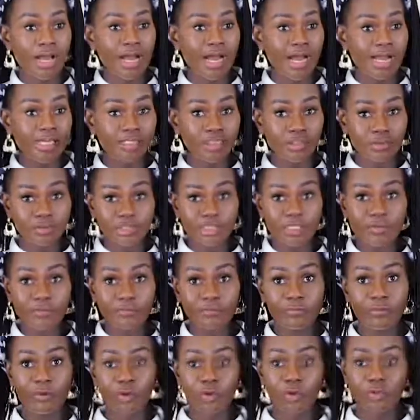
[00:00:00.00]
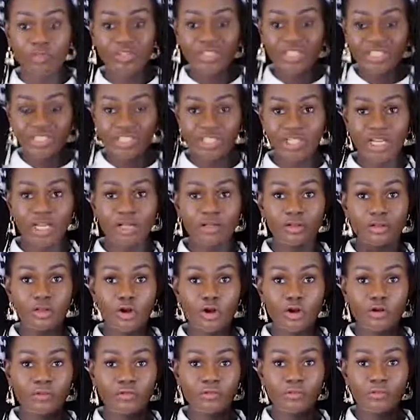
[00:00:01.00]
I use it for the shell
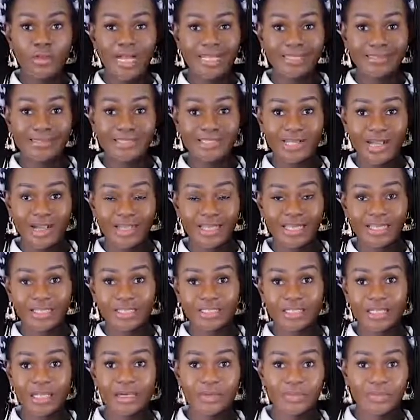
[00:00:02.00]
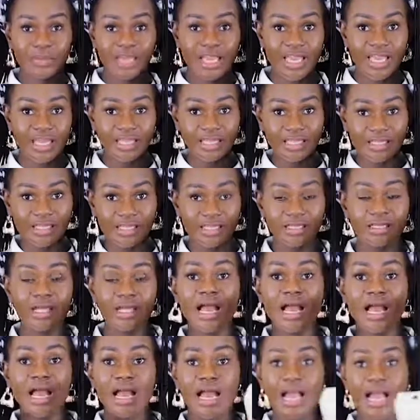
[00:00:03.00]
of my giant cupcake,
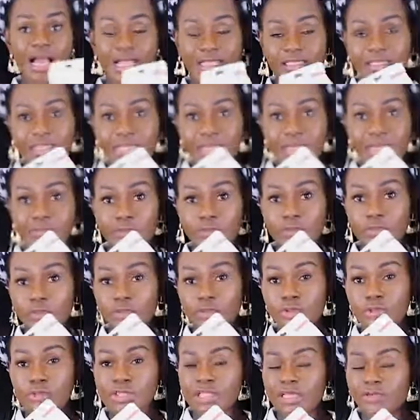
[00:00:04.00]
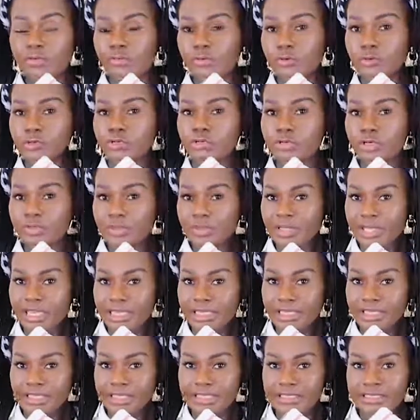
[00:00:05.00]
and I also use it for drip
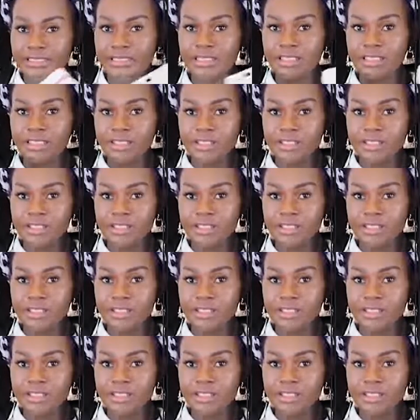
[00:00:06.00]
cakes.